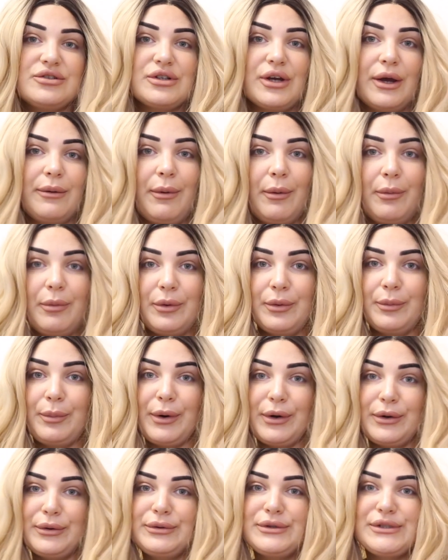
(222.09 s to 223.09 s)
Sorry, my water
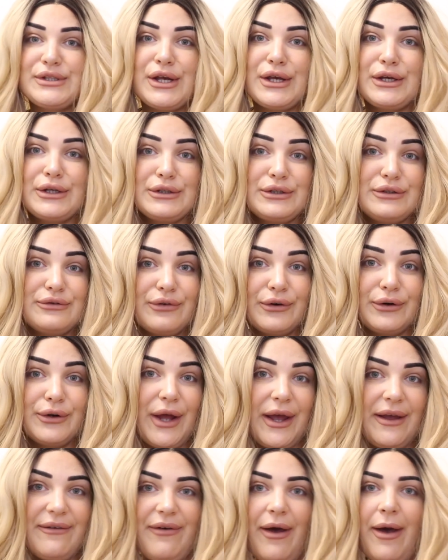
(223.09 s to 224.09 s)
bottle's just fallen
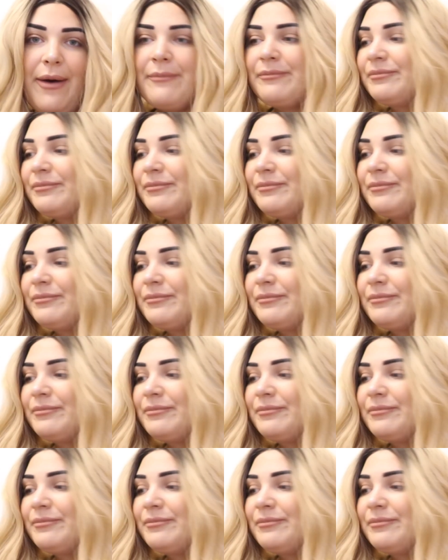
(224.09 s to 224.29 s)
over.